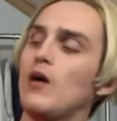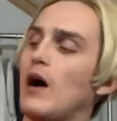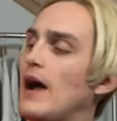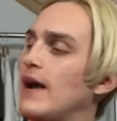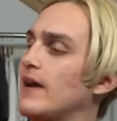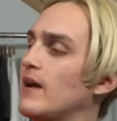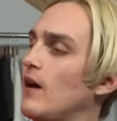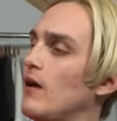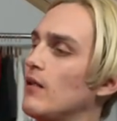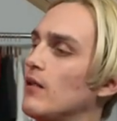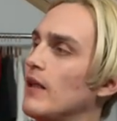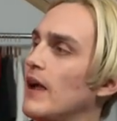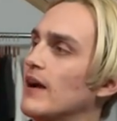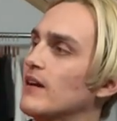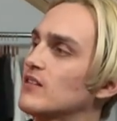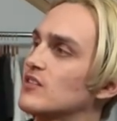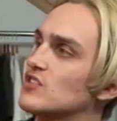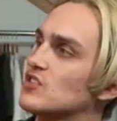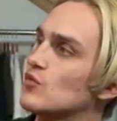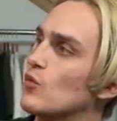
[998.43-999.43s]
I collect
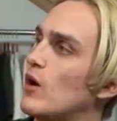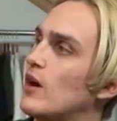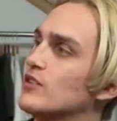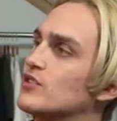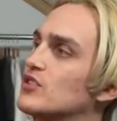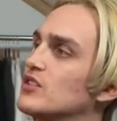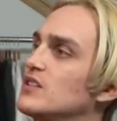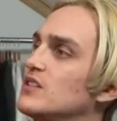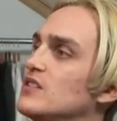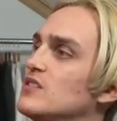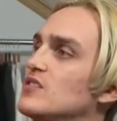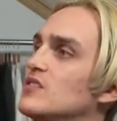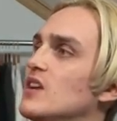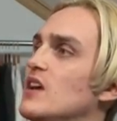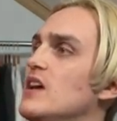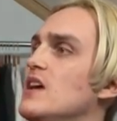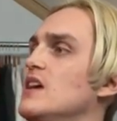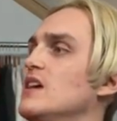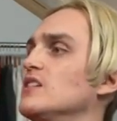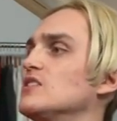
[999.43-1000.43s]
swatches.
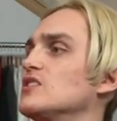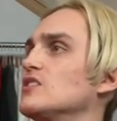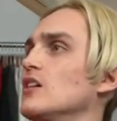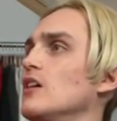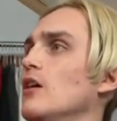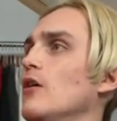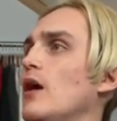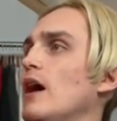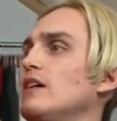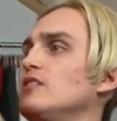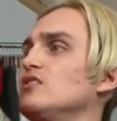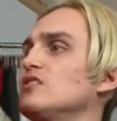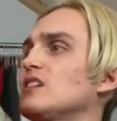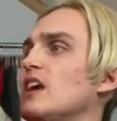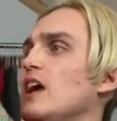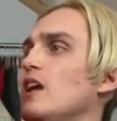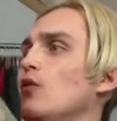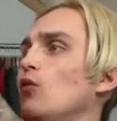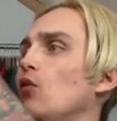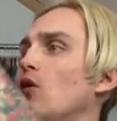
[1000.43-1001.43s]
So I just
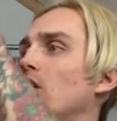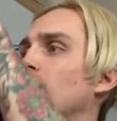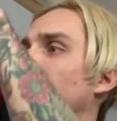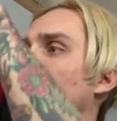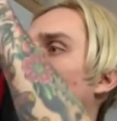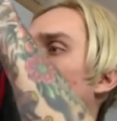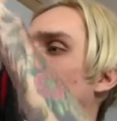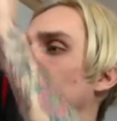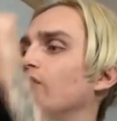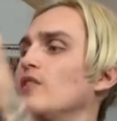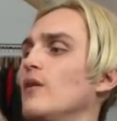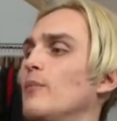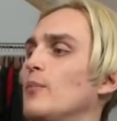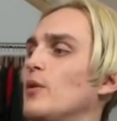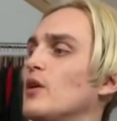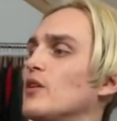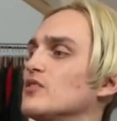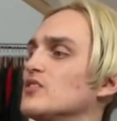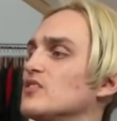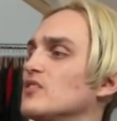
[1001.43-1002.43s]
kind of wanted it for the
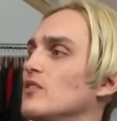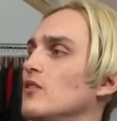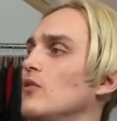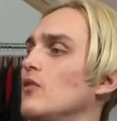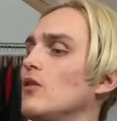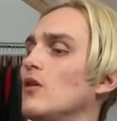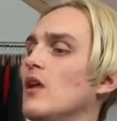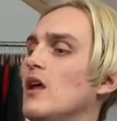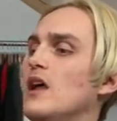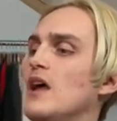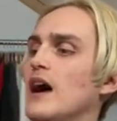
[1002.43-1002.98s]
personal.